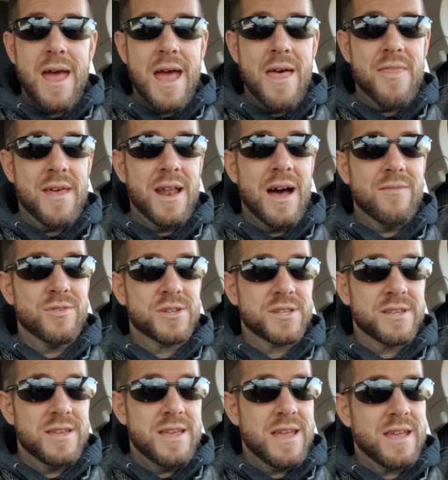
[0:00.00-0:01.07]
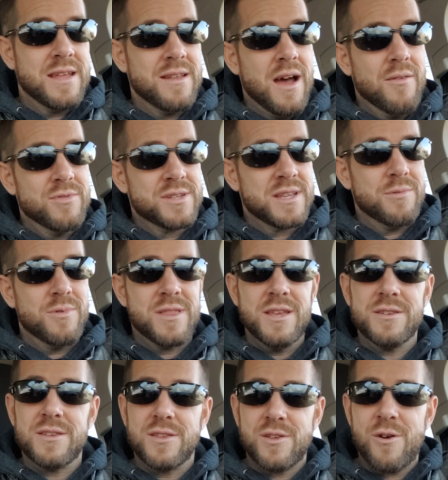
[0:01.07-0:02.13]
And then obviously he can obviously with
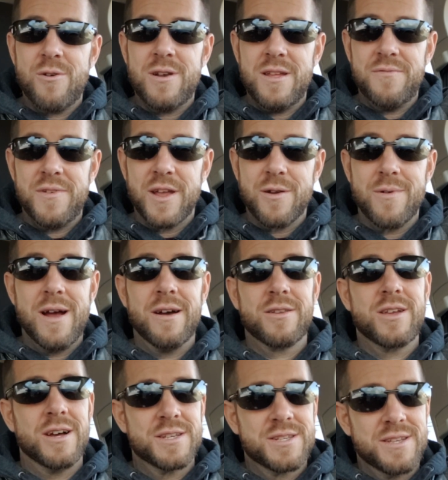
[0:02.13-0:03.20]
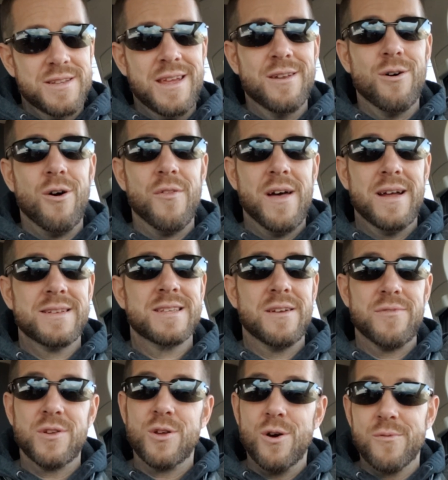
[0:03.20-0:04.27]
his attorney figure out custody and all that
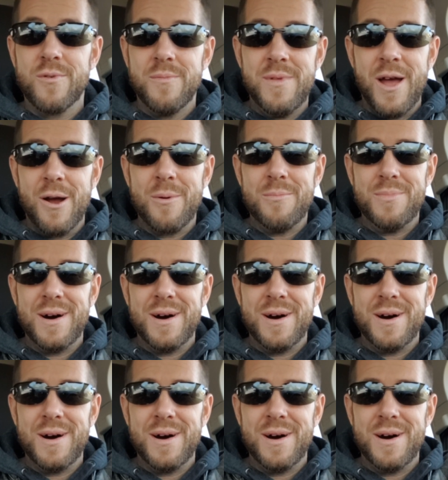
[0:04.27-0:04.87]
stuff and go from there.